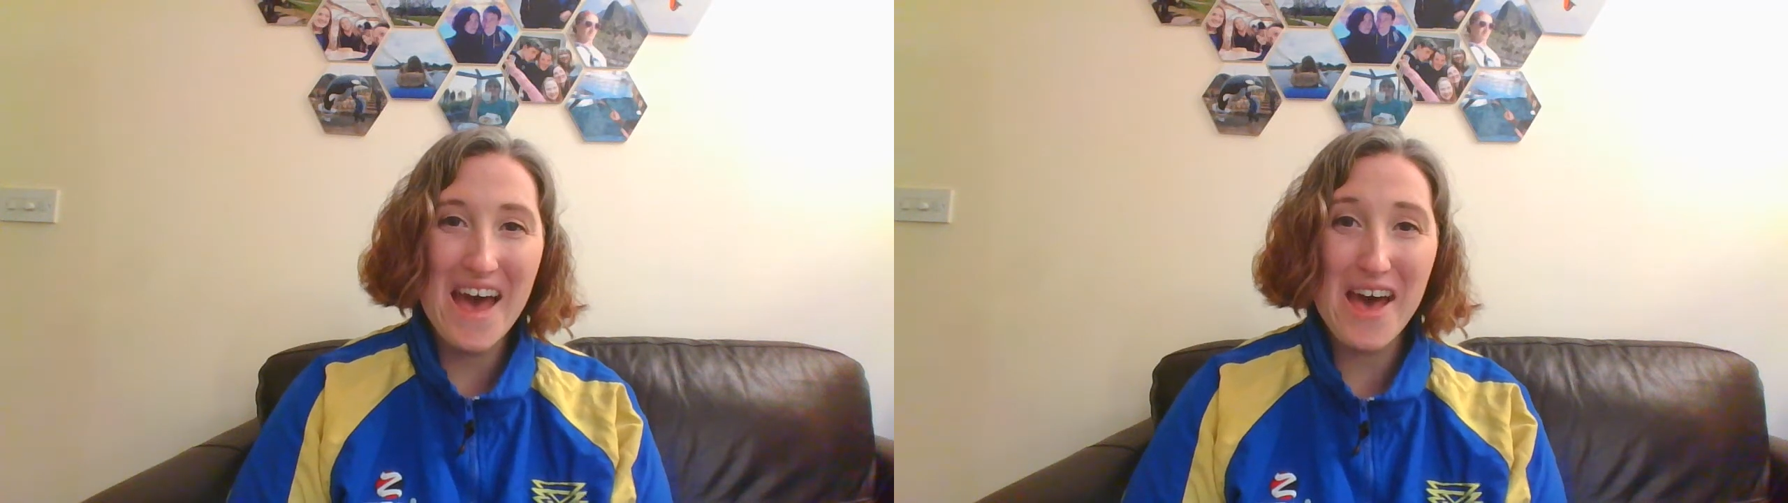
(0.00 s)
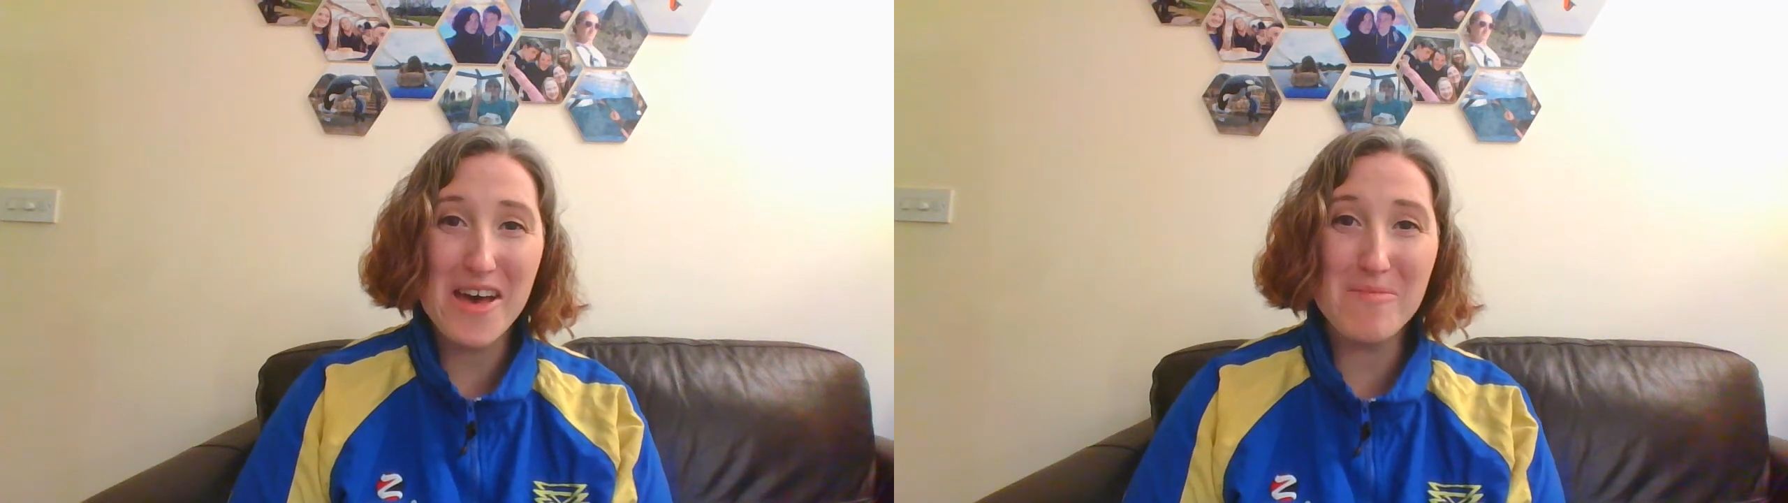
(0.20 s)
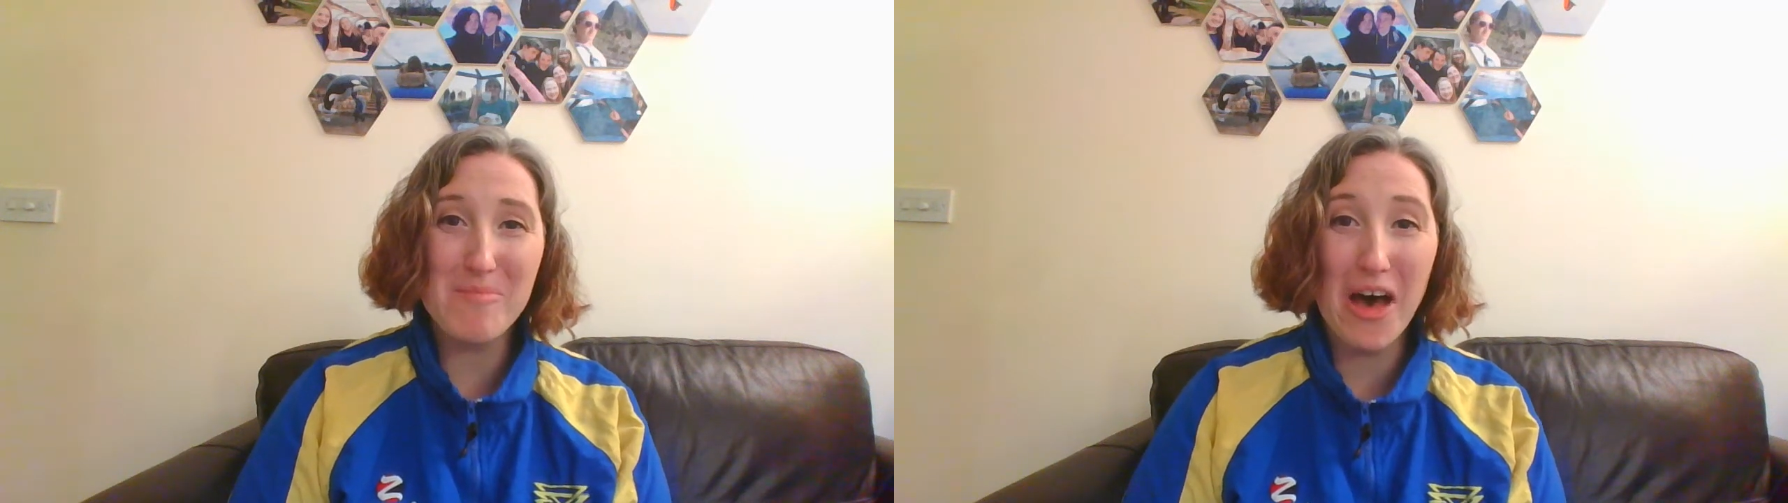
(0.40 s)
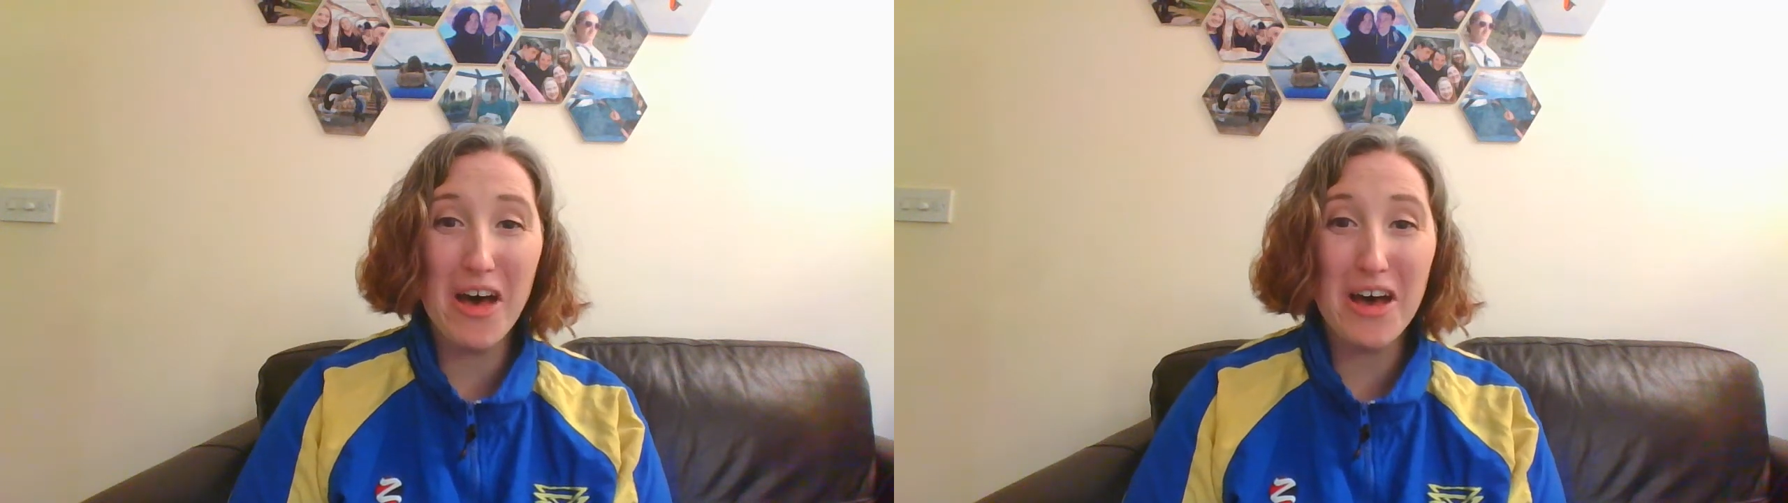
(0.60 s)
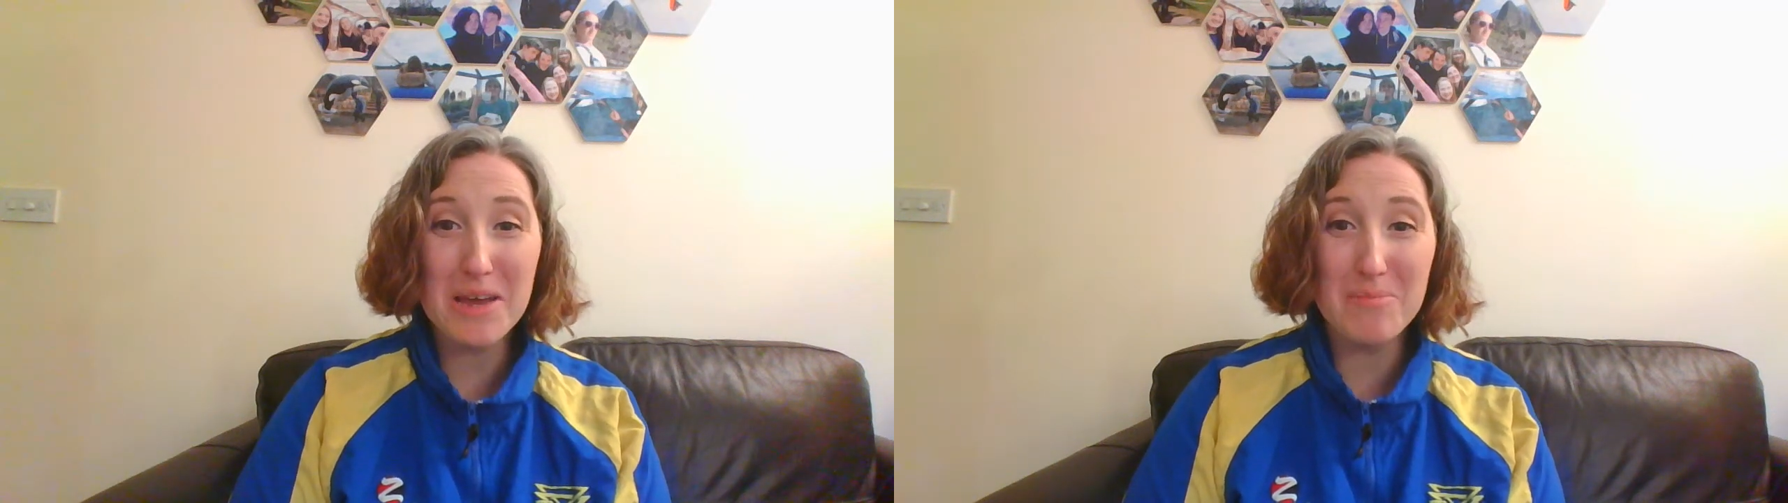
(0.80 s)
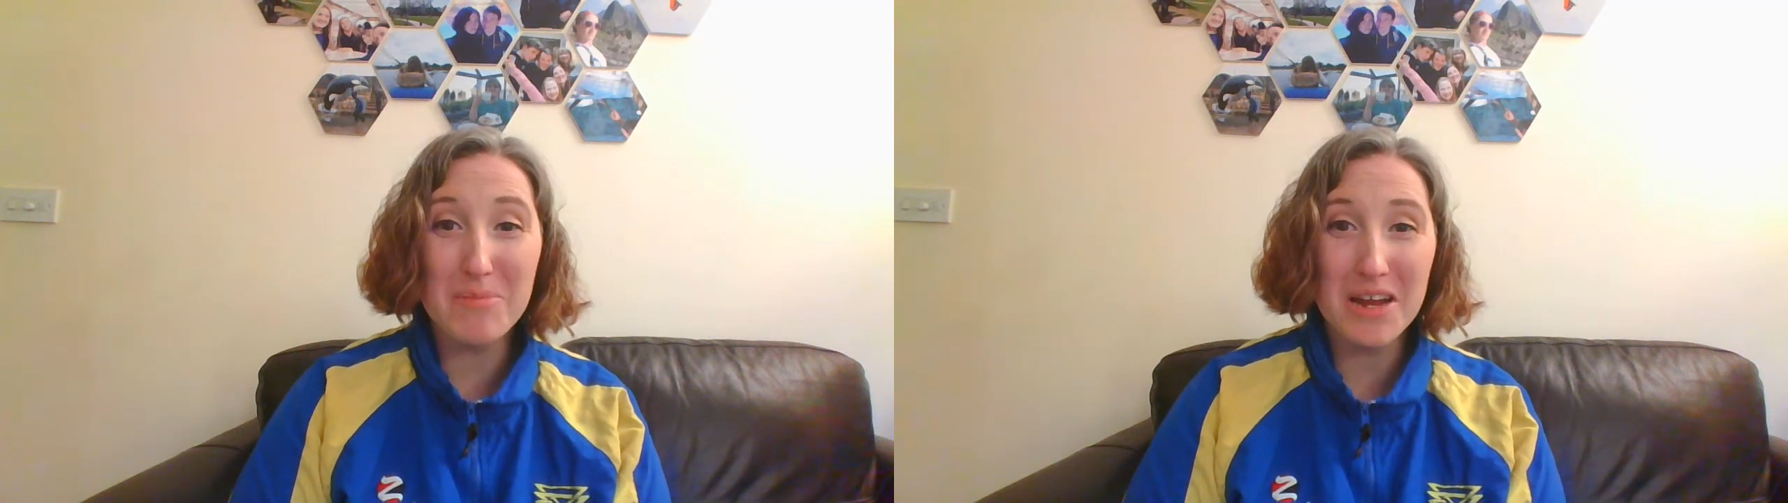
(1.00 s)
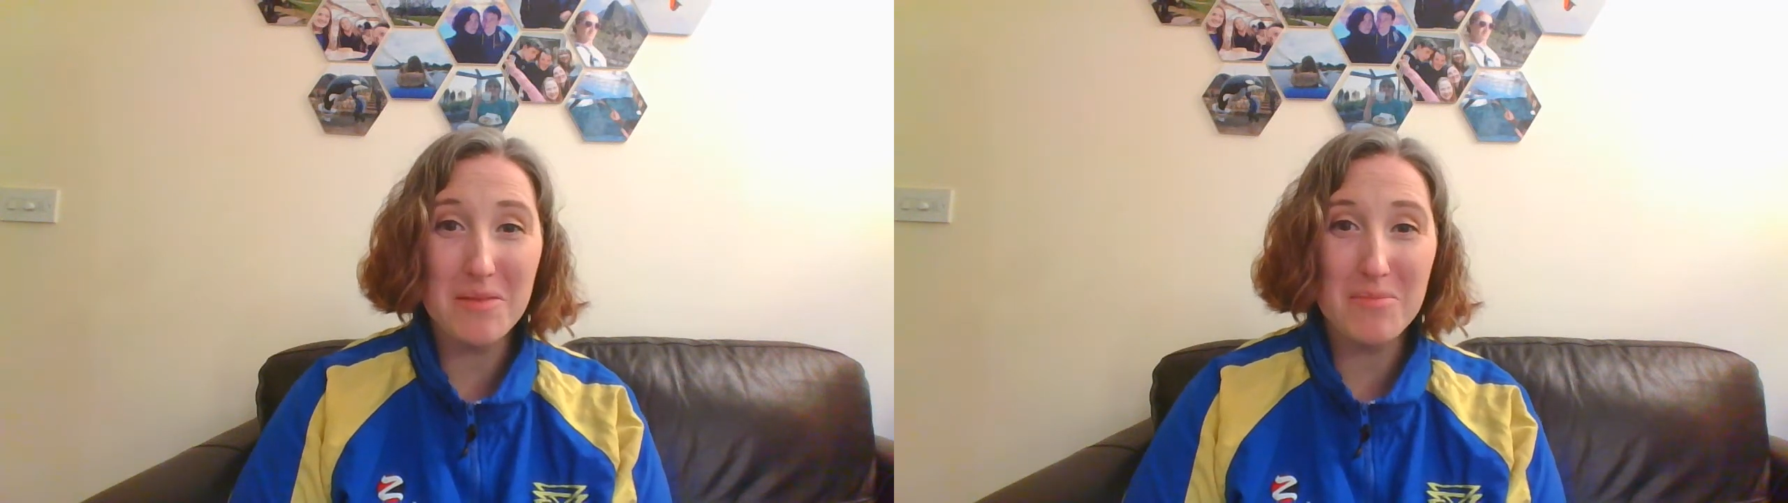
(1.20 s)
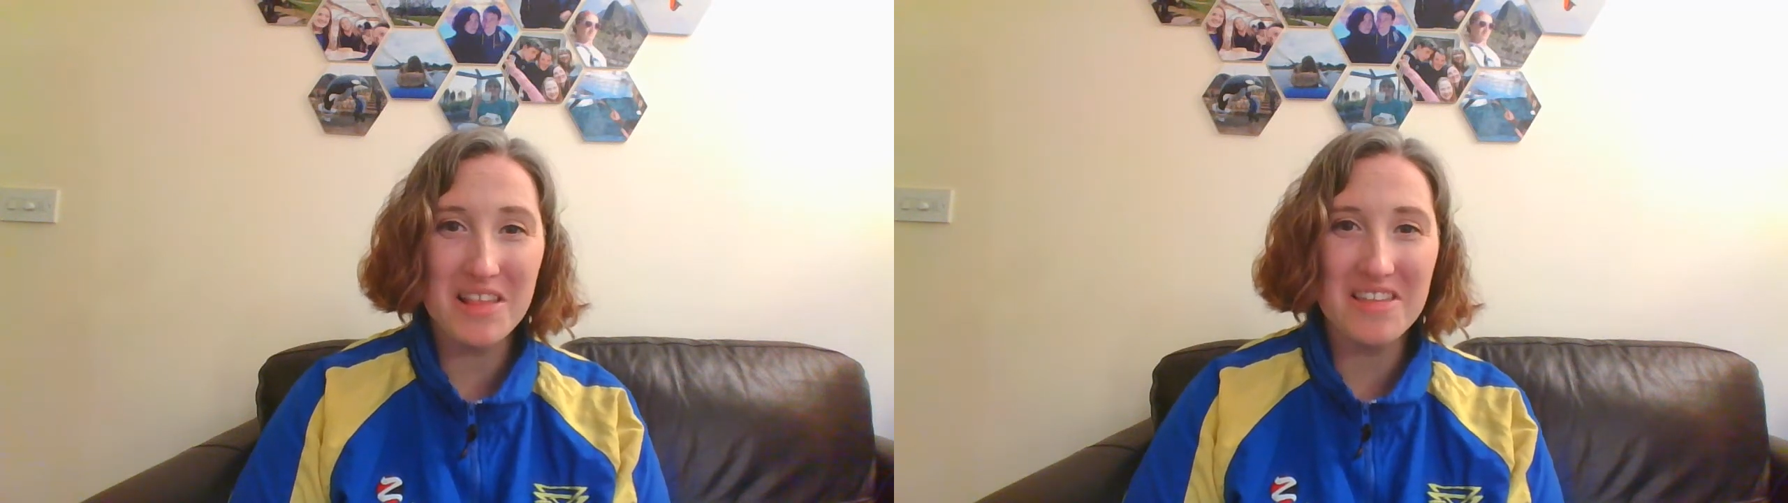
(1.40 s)
Um, hi, my
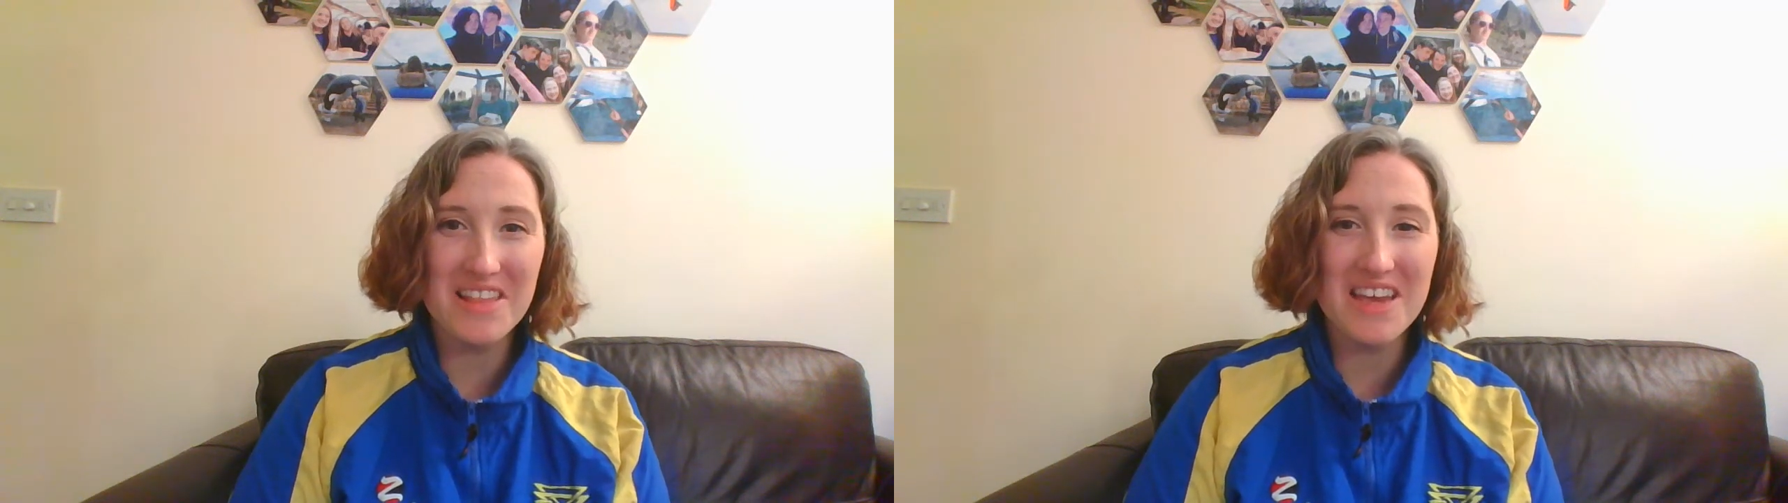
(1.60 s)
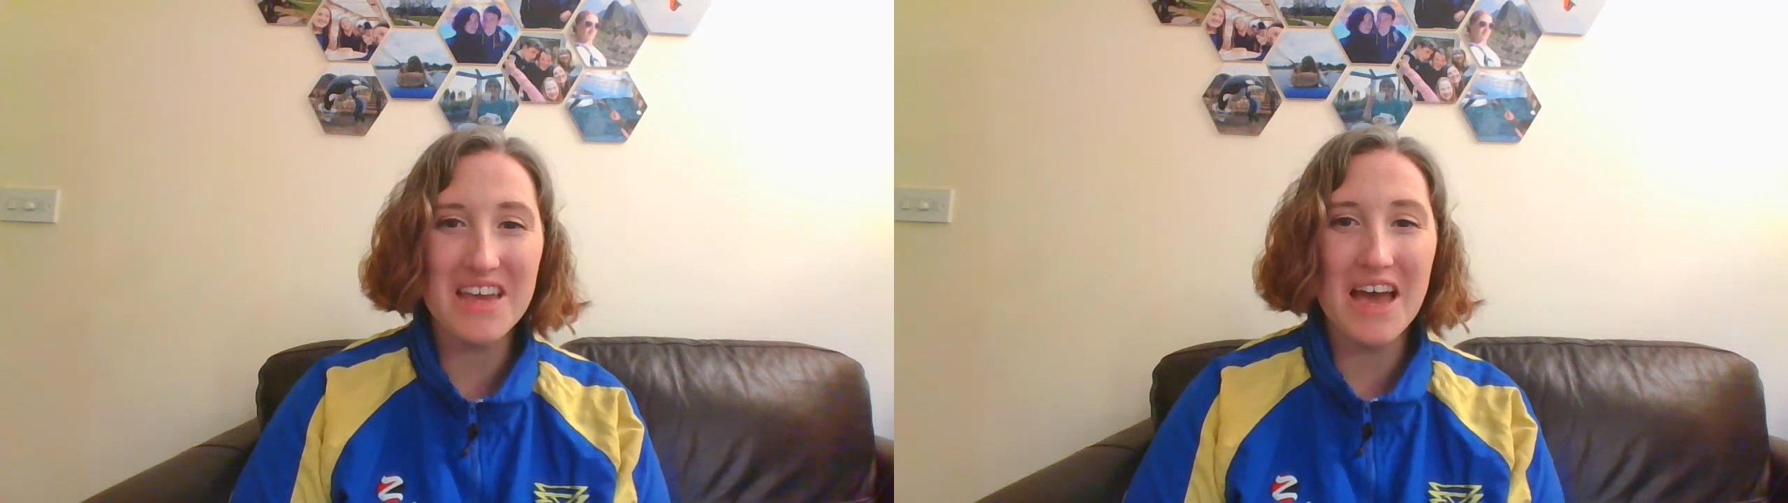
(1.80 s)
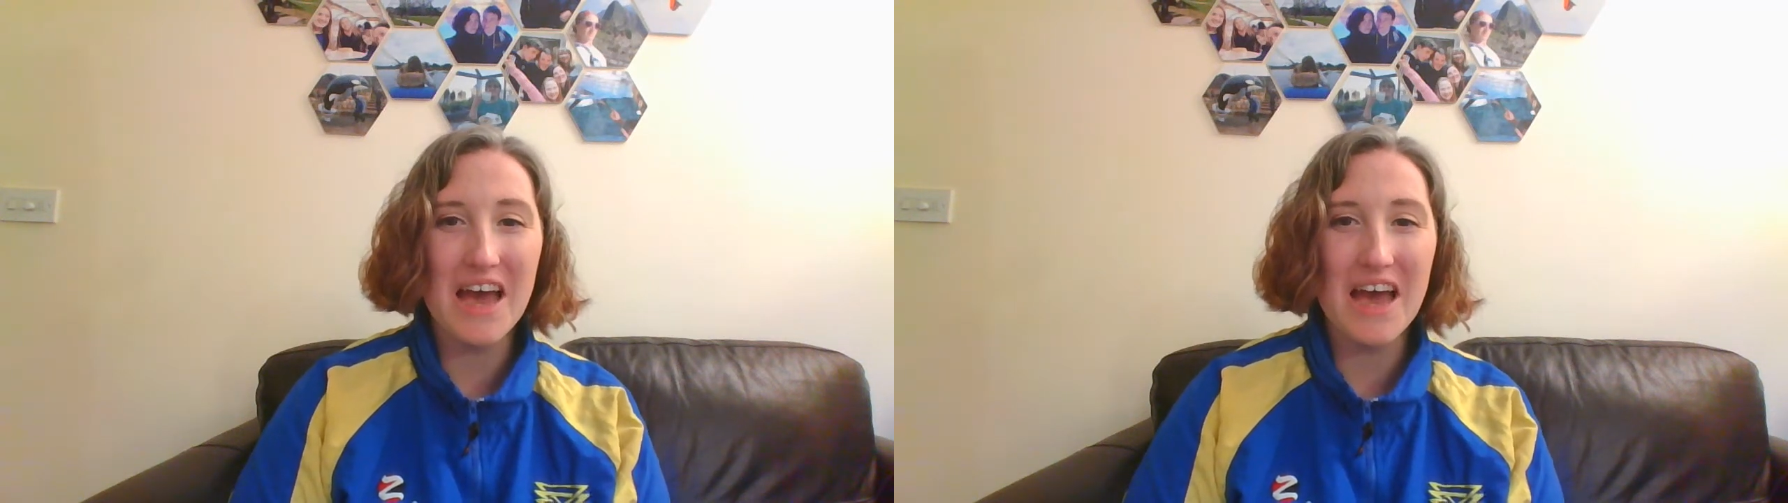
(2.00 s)
name's Lesley,